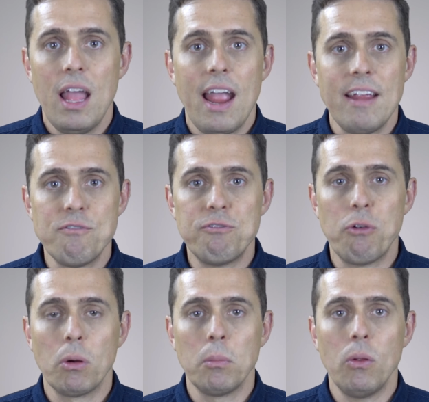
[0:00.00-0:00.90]
a
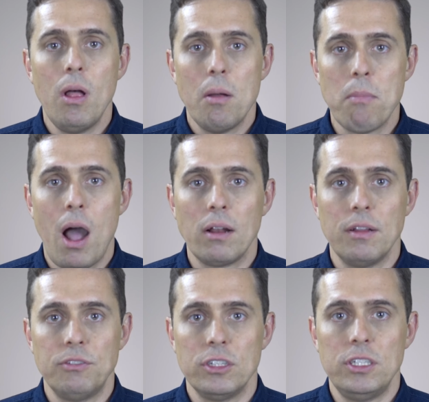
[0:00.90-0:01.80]
formal model
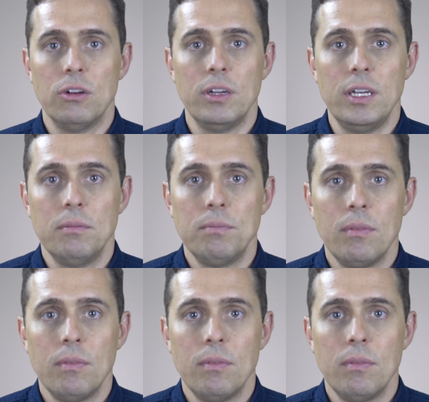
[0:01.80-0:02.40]
of security.